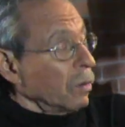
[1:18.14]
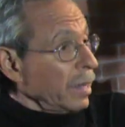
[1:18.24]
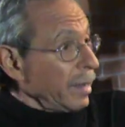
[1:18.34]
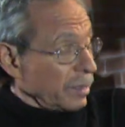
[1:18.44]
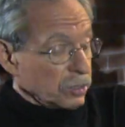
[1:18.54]

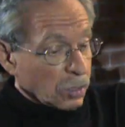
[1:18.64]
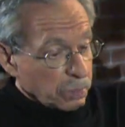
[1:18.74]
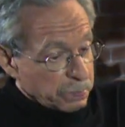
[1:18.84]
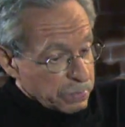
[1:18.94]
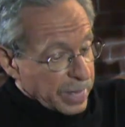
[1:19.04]
Okay. So
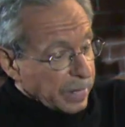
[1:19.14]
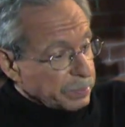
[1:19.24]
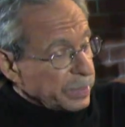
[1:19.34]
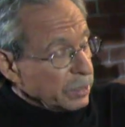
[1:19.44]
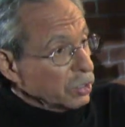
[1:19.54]

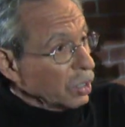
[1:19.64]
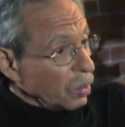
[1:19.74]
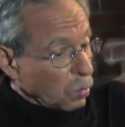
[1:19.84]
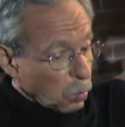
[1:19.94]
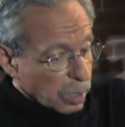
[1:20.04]
that being
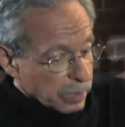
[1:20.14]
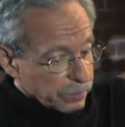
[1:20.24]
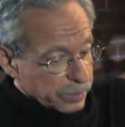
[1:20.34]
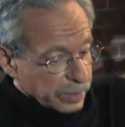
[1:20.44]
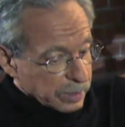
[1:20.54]
so, one
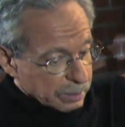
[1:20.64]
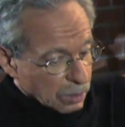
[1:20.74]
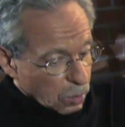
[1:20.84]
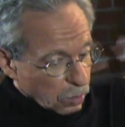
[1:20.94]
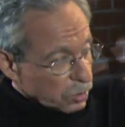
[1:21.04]
of the
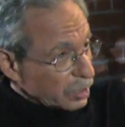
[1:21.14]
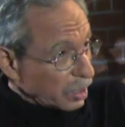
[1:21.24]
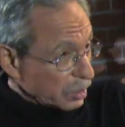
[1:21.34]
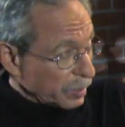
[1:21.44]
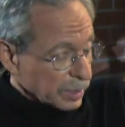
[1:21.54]
goals
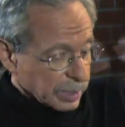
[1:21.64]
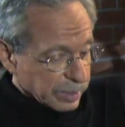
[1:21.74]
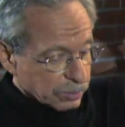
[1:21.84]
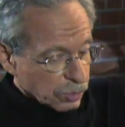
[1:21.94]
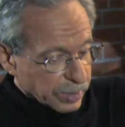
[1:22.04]
ultimately
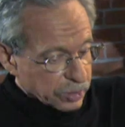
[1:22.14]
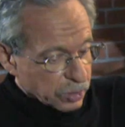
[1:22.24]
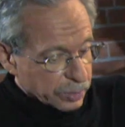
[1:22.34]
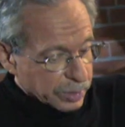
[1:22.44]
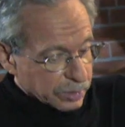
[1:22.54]
of
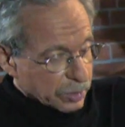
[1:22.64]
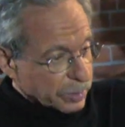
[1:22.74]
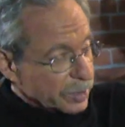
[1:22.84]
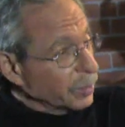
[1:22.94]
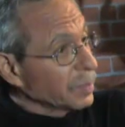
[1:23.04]

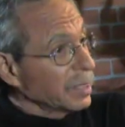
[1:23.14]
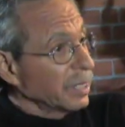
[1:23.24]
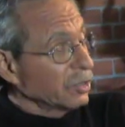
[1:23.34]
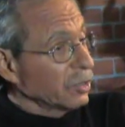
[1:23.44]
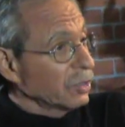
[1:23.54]
transhumanism is the
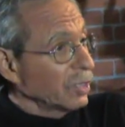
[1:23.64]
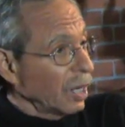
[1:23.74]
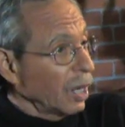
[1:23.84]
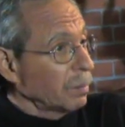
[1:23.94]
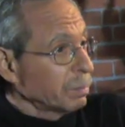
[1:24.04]
potential to
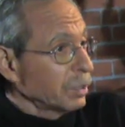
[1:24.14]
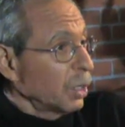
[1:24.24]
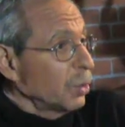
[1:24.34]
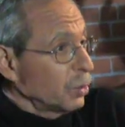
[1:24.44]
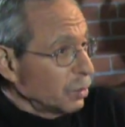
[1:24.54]

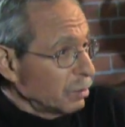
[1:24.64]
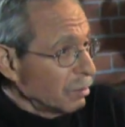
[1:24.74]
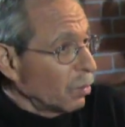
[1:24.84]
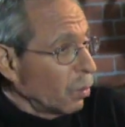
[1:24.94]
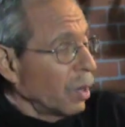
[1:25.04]

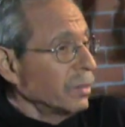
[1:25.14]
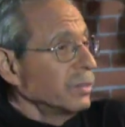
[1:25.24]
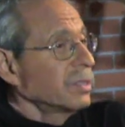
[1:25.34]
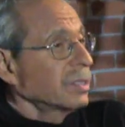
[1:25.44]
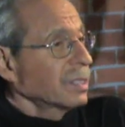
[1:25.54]
upload
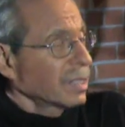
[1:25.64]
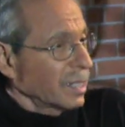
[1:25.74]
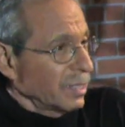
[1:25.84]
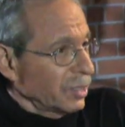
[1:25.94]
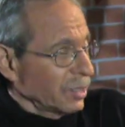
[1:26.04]
one's
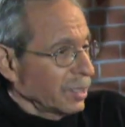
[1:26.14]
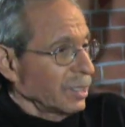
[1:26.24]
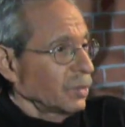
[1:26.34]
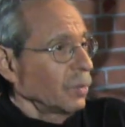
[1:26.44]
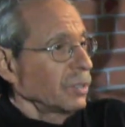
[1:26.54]
consciousness,